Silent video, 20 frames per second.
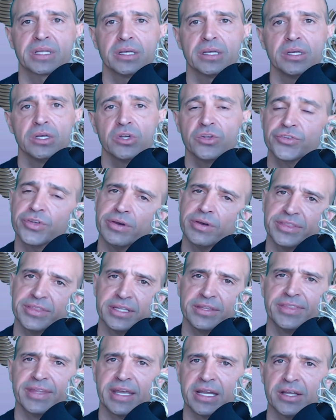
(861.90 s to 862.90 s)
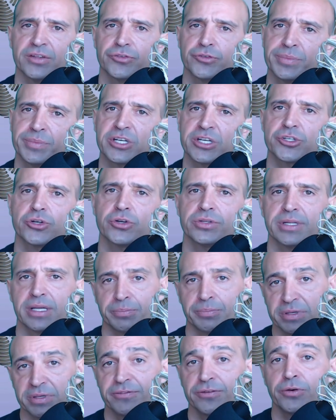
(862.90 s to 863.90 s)
So he did that to make sure that
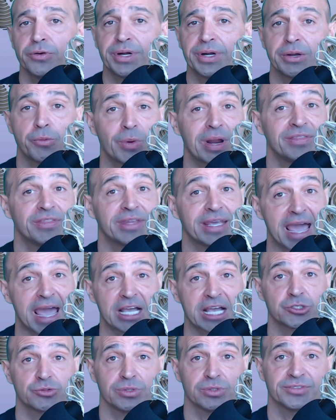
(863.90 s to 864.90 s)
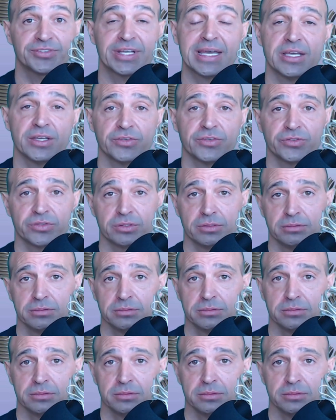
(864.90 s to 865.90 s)
before he ran the actual test,
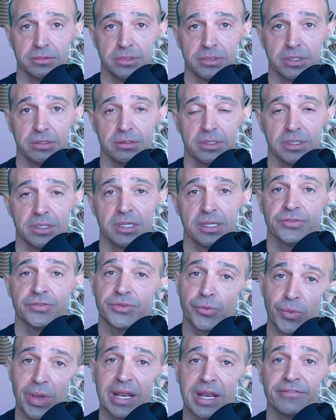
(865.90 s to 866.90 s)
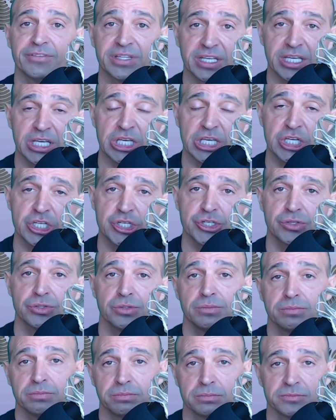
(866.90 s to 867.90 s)
you know, the relevant issue
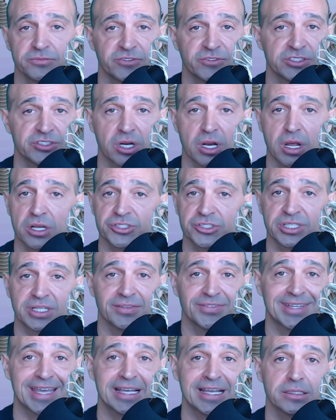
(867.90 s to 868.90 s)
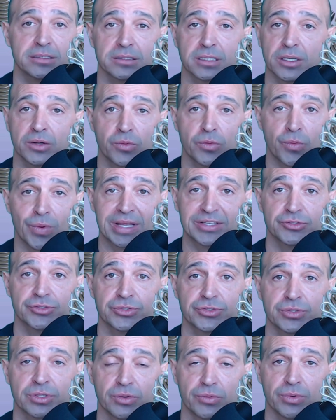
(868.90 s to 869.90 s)
physiological data
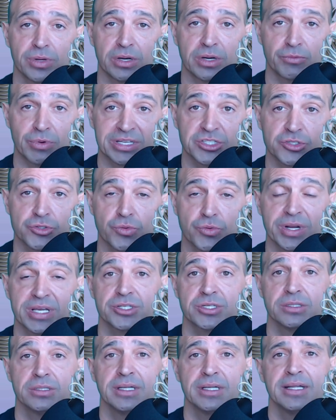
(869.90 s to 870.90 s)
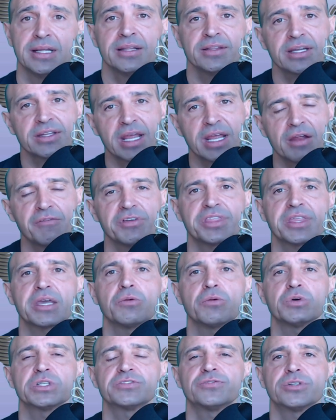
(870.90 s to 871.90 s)
registration, that everything
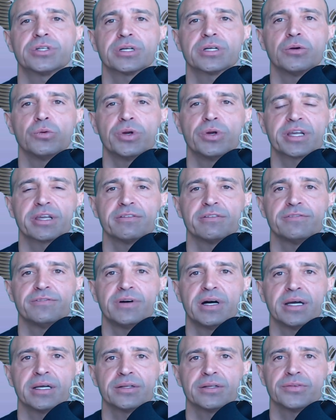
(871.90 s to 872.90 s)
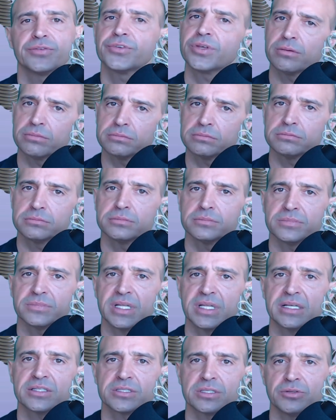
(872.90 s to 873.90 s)
was for working fine. So
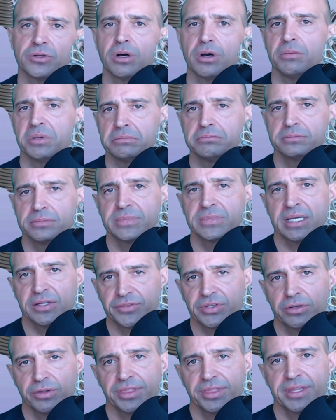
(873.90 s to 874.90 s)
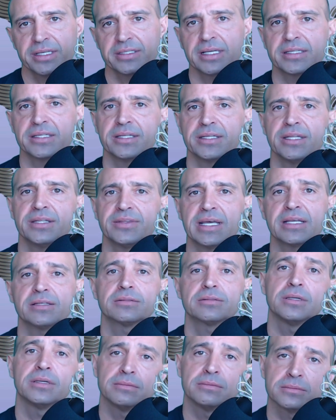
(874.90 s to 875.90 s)
that's a good thing that he did that,
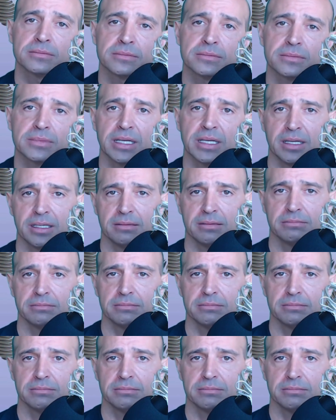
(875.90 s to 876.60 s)
and